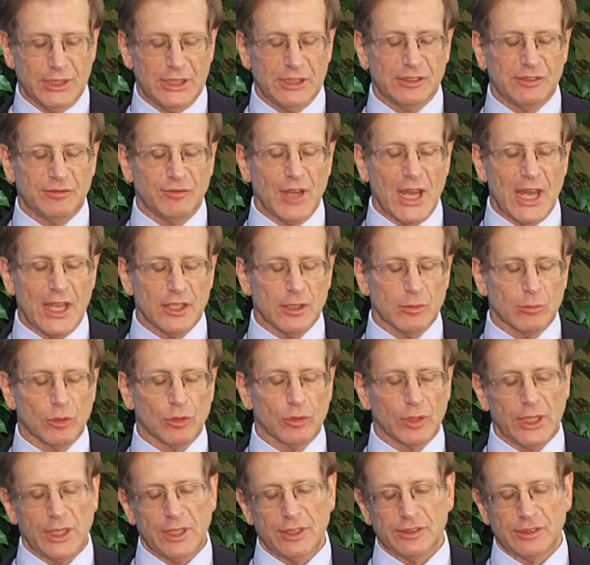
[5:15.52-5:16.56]
valuable,
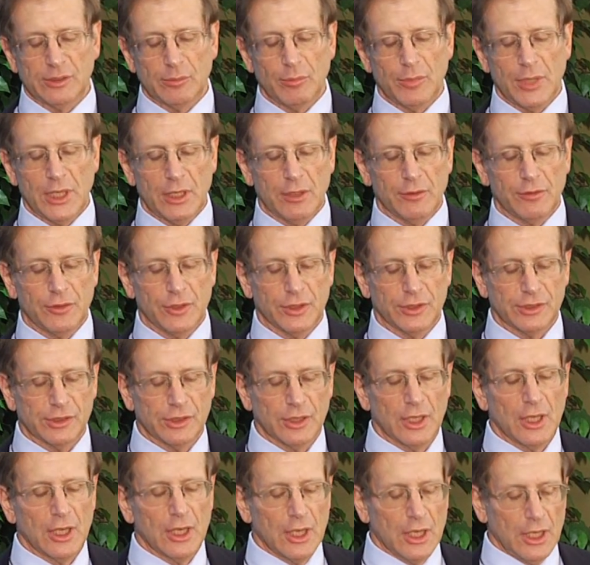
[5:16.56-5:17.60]
it has some benefits,
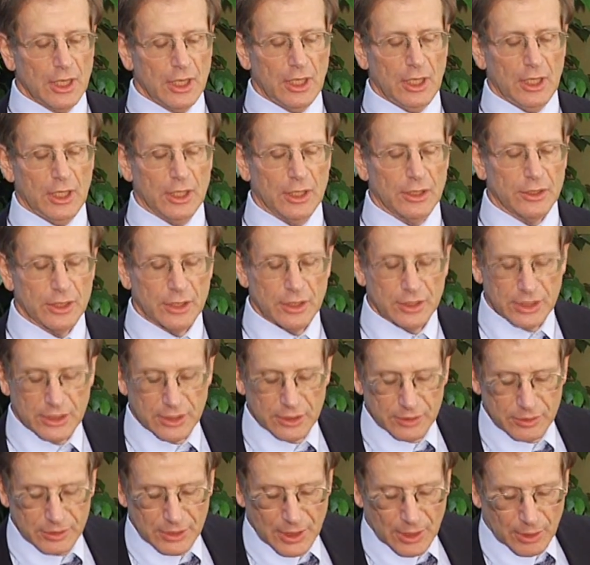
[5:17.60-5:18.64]
and
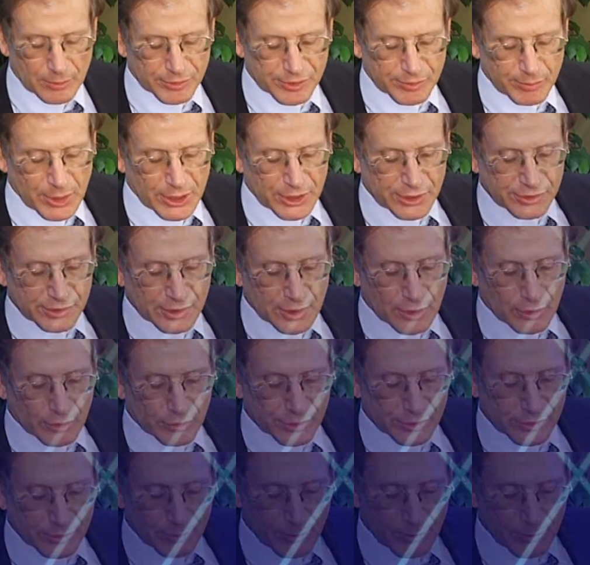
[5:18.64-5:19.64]
it helps make sales.